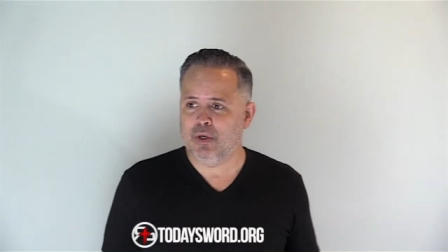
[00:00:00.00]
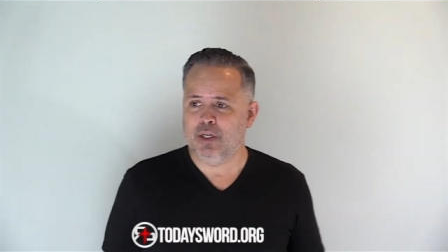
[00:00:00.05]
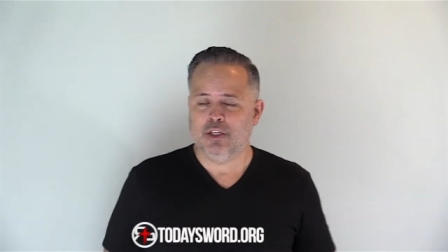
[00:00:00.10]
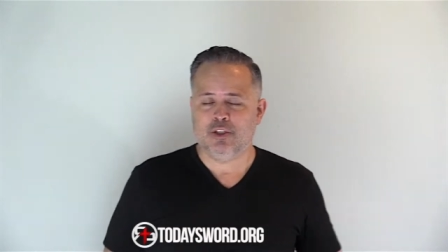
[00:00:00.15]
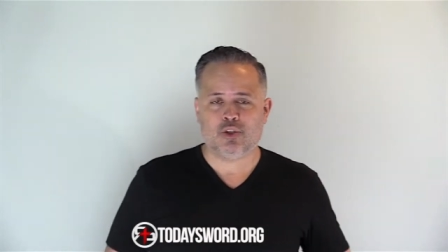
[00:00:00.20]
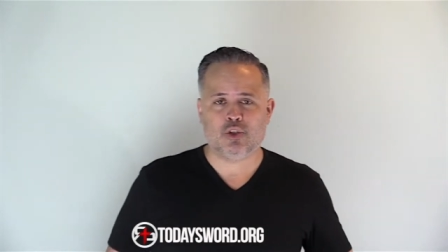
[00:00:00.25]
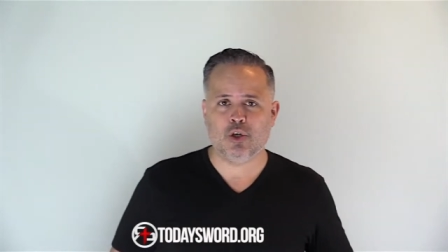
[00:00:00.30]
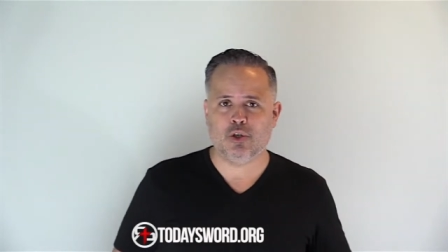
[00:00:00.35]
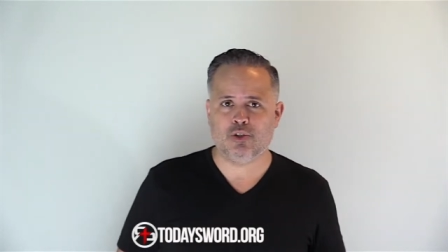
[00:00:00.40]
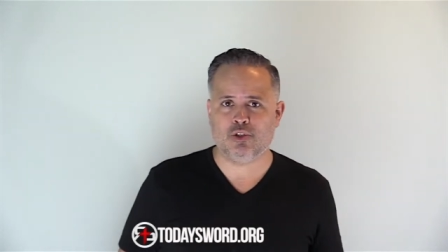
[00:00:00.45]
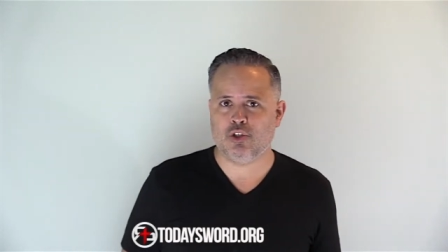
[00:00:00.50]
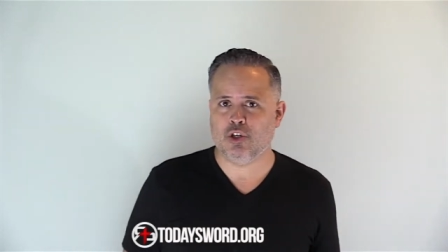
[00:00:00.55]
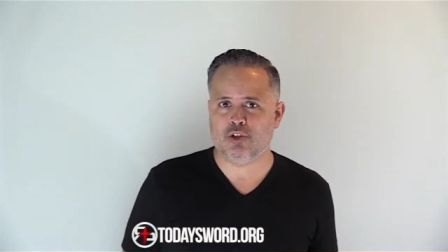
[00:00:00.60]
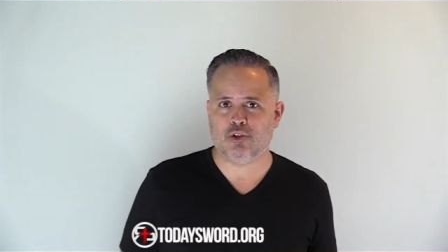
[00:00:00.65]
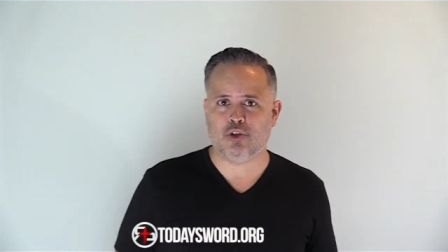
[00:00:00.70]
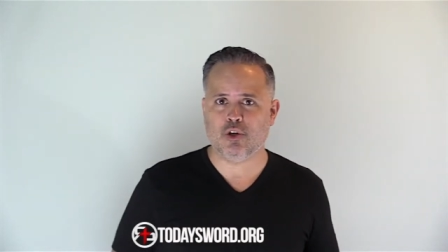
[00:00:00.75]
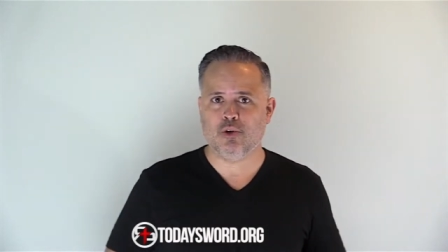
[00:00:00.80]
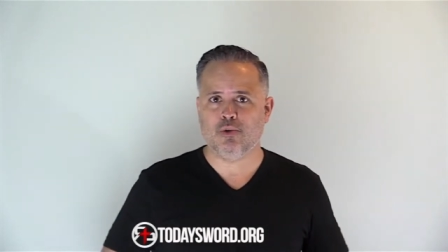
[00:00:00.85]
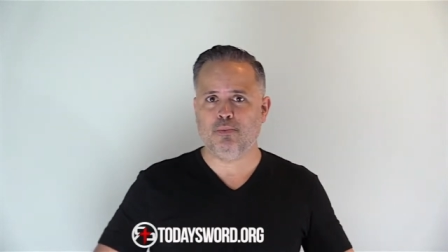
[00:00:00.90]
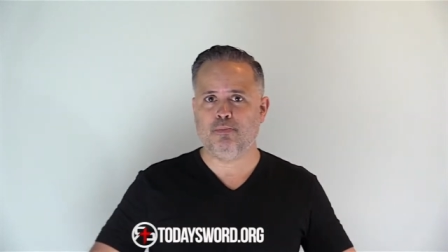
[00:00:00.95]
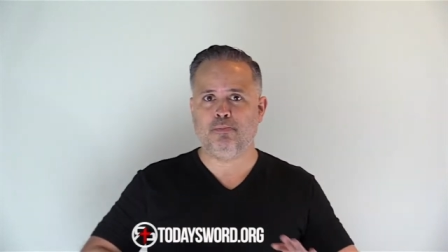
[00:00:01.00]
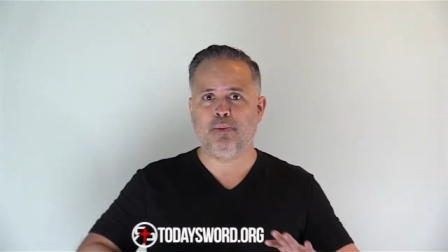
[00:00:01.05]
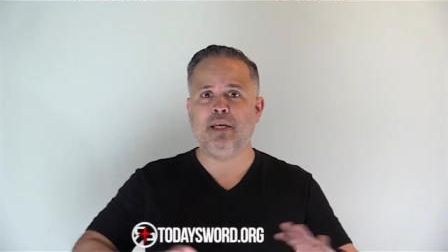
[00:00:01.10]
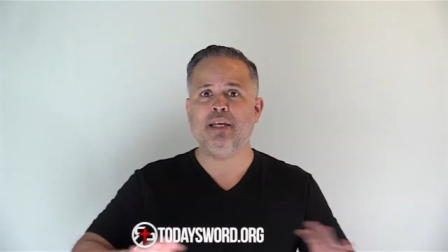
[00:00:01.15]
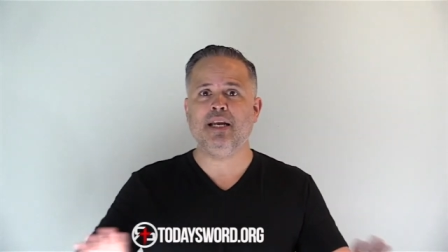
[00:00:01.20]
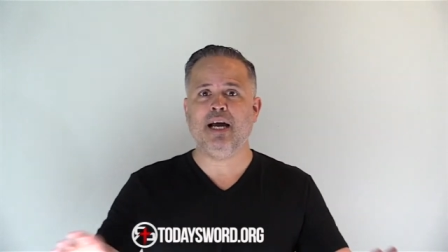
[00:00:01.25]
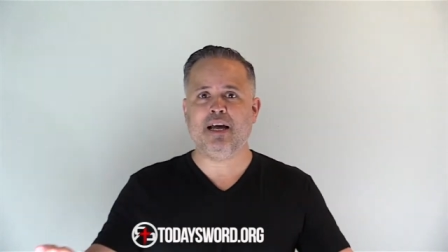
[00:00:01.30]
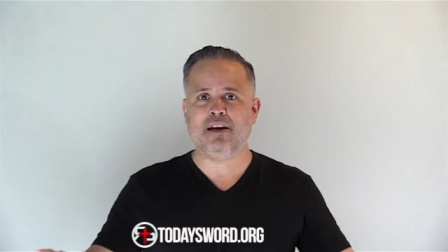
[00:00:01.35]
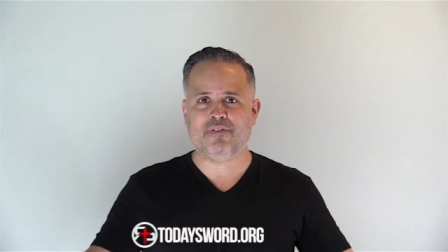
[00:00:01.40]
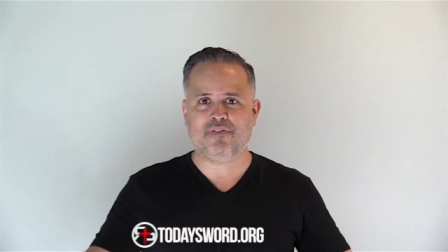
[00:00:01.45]
So be
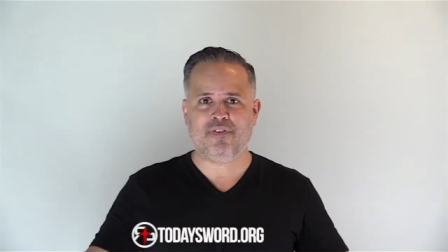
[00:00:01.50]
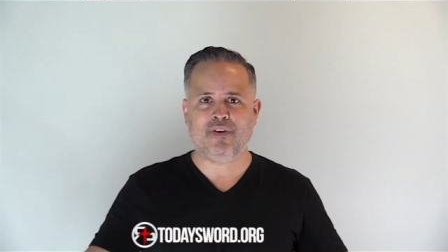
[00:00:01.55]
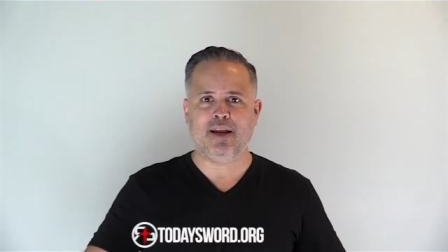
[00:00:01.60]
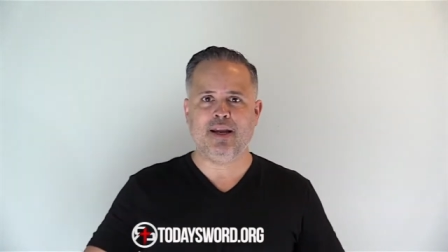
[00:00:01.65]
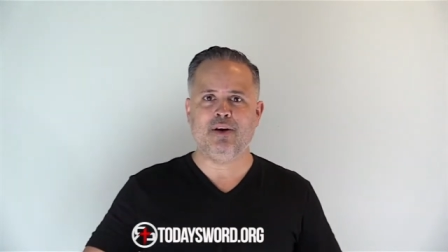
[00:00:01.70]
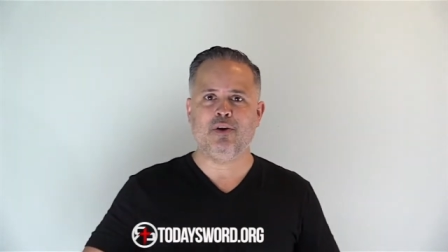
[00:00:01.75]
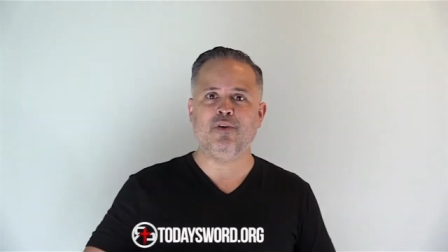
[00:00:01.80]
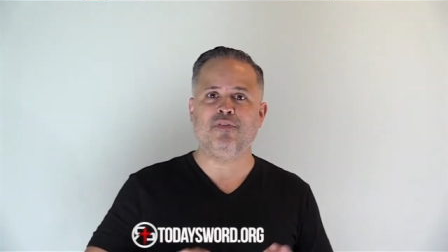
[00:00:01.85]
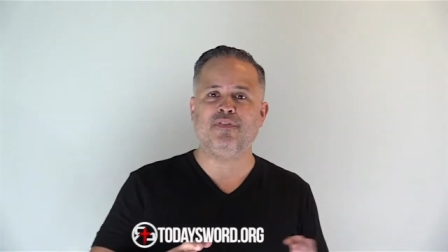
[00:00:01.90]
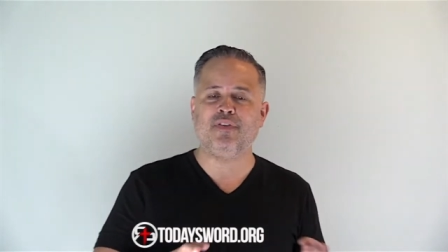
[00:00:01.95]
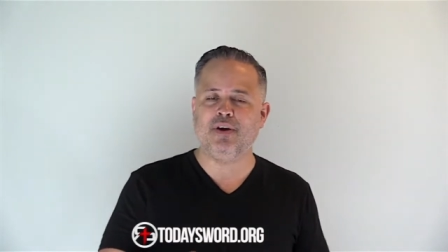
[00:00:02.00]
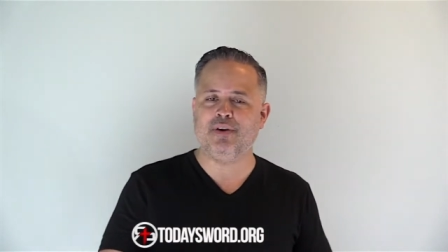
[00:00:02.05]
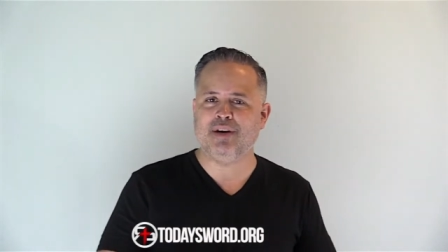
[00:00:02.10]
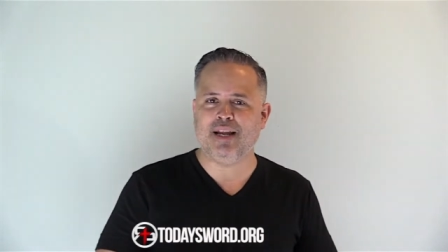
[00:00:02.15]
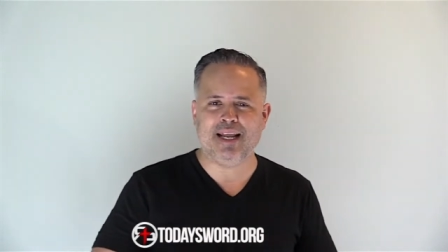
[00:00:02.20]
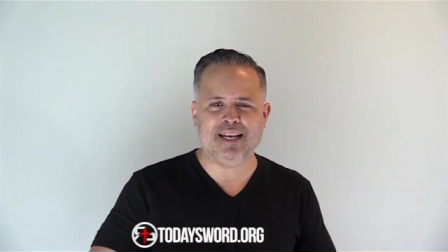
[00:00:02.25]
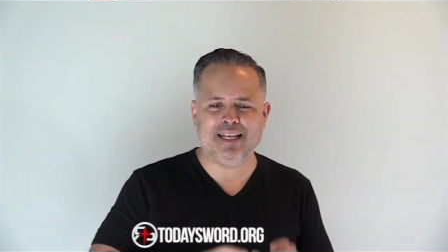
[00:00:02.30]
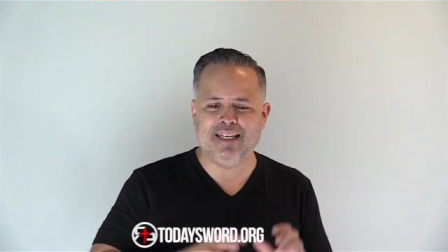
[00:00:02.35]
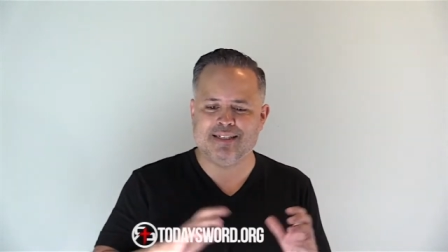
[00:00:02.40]
not afraid, or fear not.